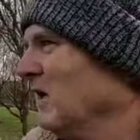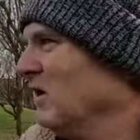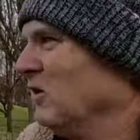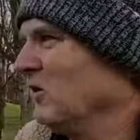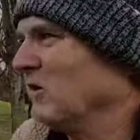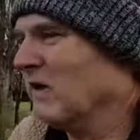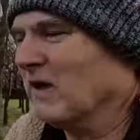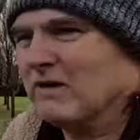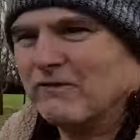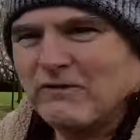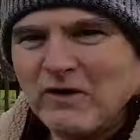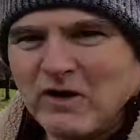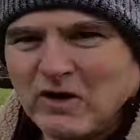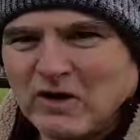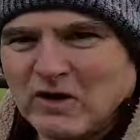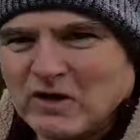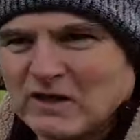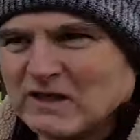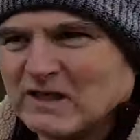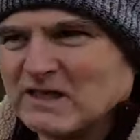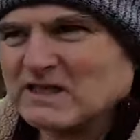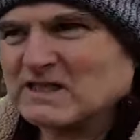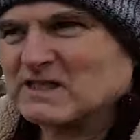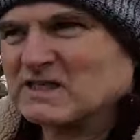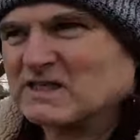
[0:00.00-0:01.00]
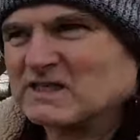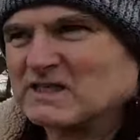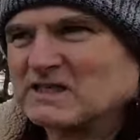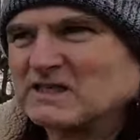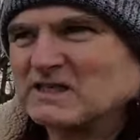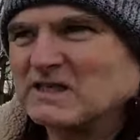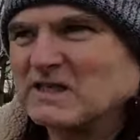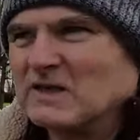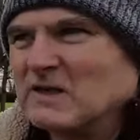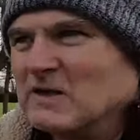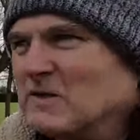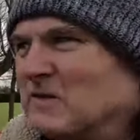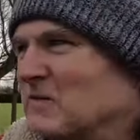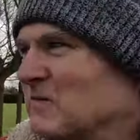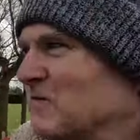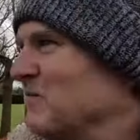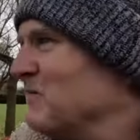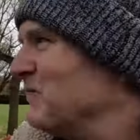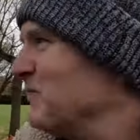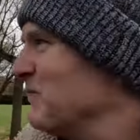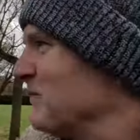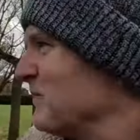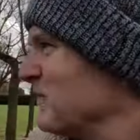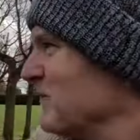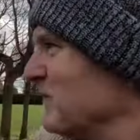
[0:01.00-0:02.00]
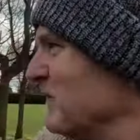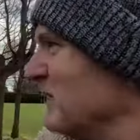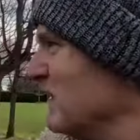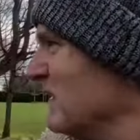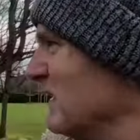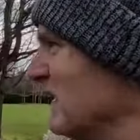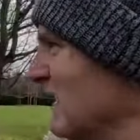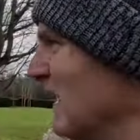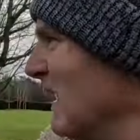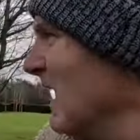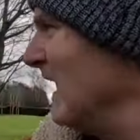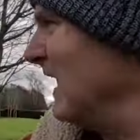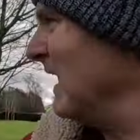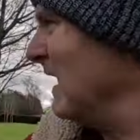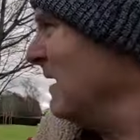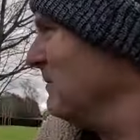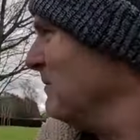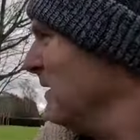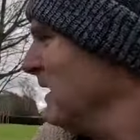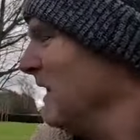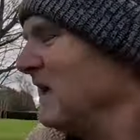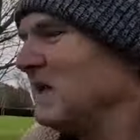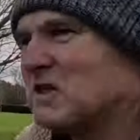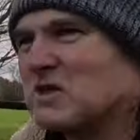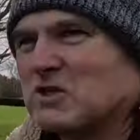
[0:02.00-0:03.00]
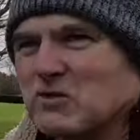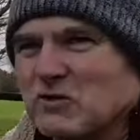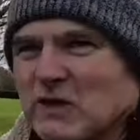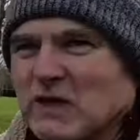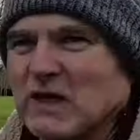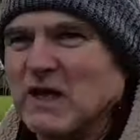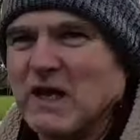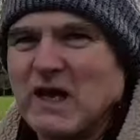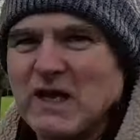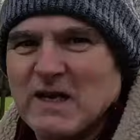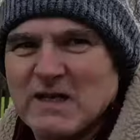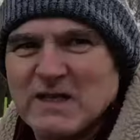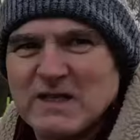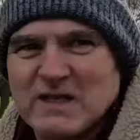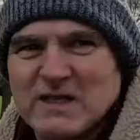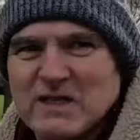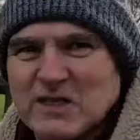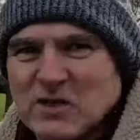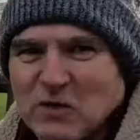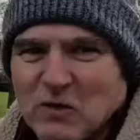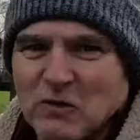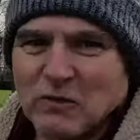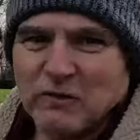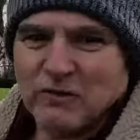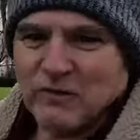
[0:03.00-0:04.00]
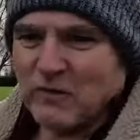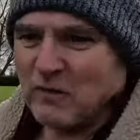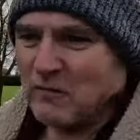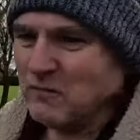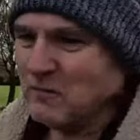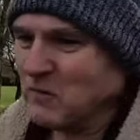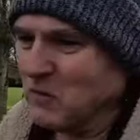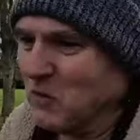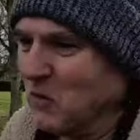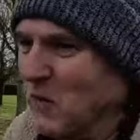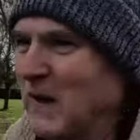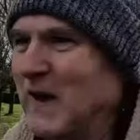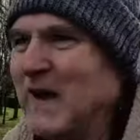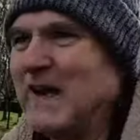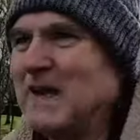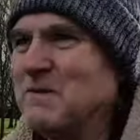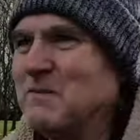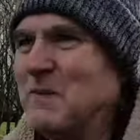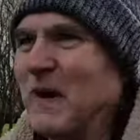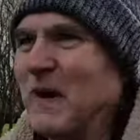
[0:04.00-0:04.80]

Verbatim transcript: you know, you'll have all this um, history and stuff from way